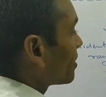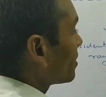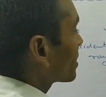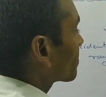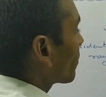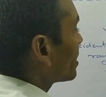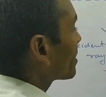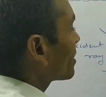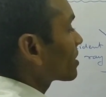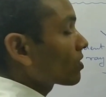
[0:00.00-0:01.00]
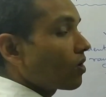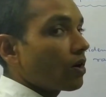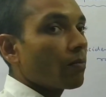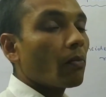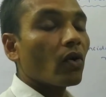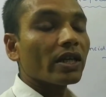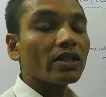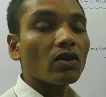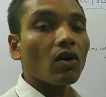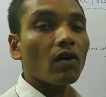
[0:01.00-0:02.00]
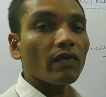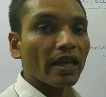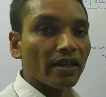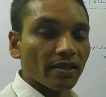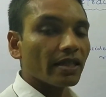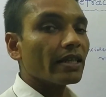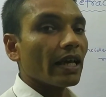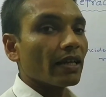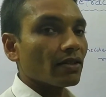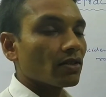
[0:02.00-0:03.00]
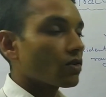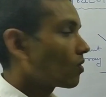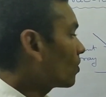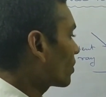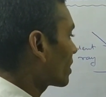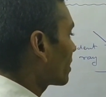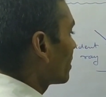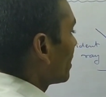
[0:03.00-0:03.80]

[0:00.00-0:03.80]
this point is called point of incidence. Okay.